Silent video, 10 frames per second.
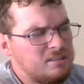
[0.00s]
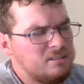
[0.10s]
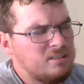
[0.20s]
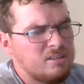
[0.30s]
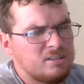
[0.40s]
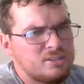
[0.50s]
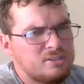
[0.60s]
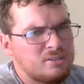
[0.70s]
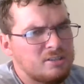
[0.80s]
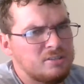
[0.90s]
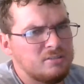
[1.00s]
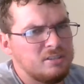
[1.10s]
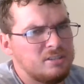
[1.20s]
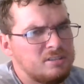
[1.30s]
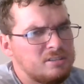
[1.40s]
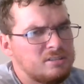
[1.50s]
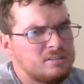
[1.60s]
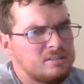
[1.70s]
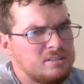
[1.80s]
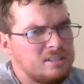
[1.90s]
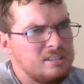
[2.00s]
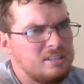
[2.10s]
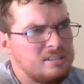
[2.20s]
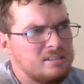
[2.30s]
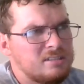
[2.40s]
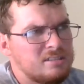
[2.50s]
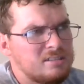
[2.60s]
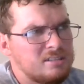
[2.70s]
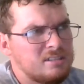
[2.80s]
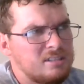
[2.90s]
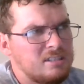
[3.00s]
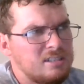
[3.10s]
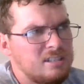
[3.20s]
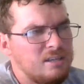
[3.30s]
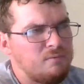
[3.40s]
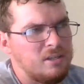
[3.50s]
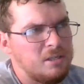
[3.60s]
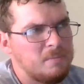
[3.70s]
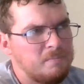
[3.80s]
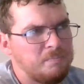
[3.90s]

song structurally is iffy.